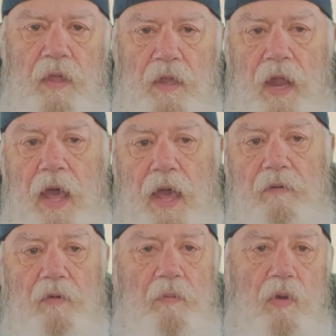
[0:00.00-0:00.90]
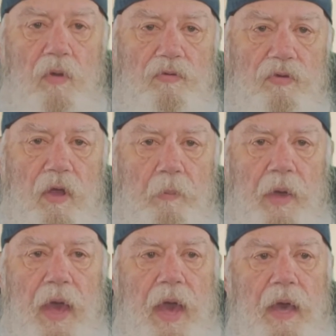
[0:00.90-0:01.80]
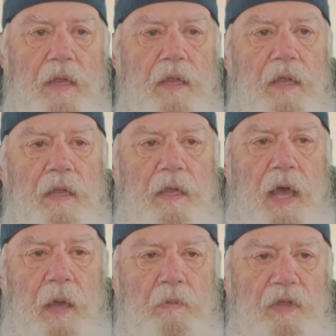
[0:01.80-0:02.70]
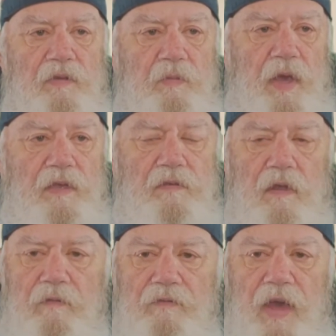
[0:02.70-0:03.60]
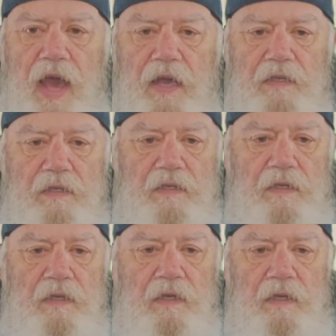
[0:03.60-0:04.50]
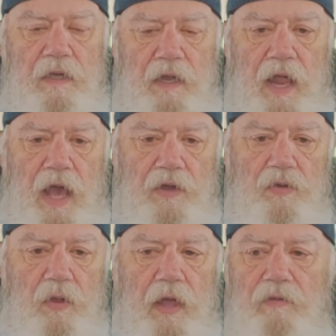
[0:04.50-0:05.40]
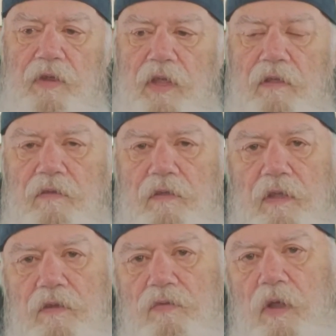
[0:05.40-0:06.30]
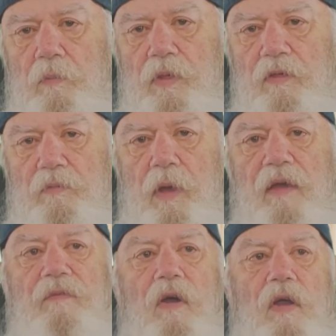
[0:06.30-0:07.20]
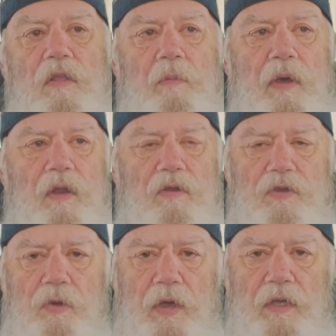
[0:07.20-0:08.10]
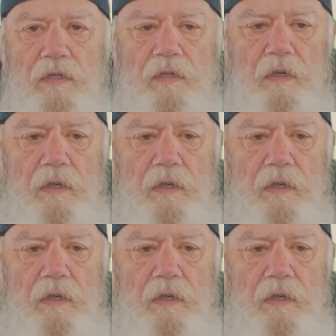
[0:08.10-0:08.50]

And I have a pro-Trump hat, I believe, based on facts and actual evidence that Trump is by far the better choice